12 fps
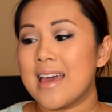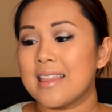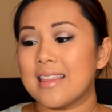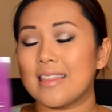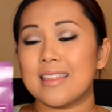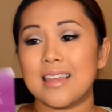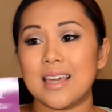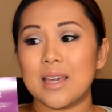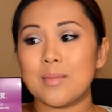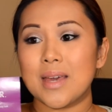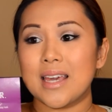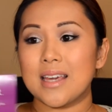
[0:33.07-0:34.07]
The
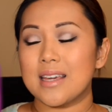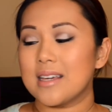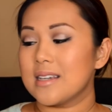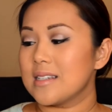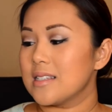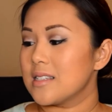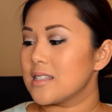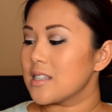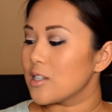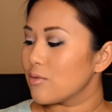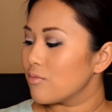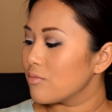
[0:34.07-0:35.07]
theme is
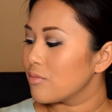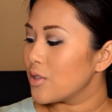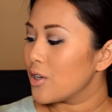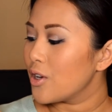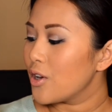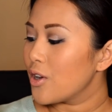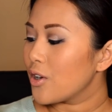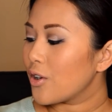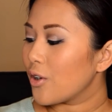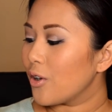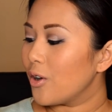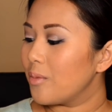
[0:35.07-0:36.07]

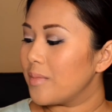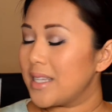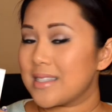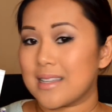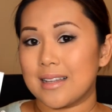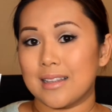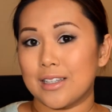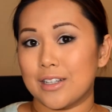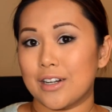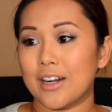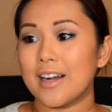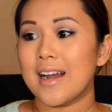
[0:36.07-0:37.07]
girl meets
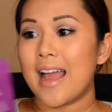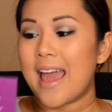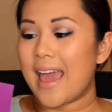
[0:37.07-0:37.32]
glitter,